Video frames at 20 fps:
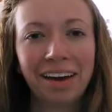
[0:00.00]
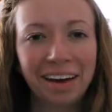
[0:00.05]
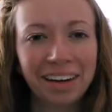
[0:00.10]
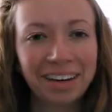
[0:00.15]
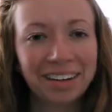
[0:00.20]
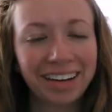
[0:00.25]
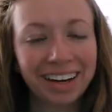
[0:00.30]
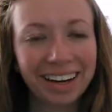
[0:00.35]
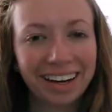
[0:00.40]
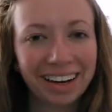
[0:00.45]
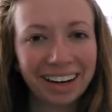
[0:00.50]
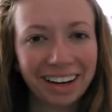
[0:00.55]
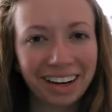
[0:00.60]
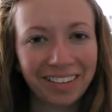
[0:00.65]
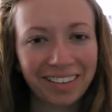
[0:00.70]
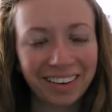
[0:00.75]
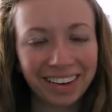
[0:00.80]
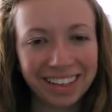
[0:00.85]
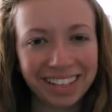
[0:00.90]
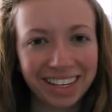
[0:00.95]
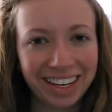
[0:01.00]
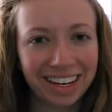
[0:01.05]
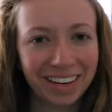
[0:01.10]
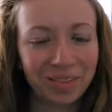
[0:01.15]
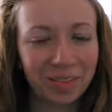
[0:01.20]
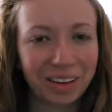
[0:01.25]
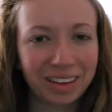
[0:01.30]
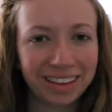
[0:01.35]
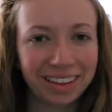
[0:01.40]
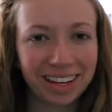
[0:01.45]
Okay, and I forgot to add
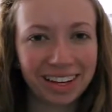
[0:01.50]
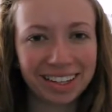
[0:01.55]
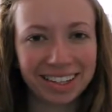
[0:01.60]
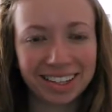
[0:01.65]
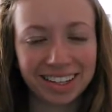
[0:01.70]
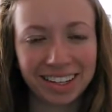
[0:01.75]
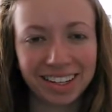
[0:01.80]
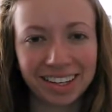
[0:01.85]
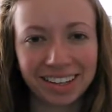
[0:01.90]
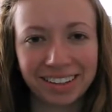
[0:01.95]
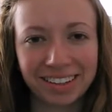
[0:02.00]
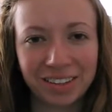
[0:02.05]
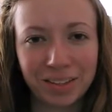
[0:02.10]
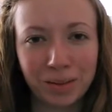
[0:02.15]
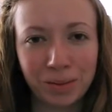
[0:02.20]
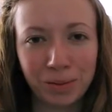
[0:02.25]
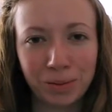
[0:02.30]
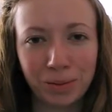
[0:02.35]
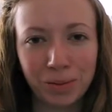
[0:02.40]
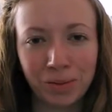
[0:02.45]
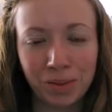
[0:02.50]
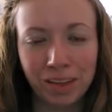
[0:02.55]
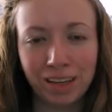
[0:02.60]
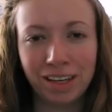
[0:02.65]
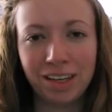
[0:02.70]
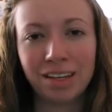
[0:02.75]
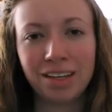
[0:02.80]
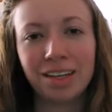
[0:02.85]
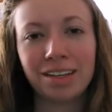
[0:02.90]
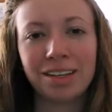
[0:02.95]
one last thing to
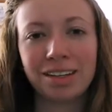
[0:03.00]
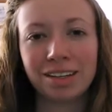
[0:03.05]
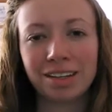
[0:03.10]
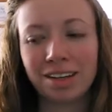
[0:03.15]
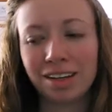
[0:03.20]
the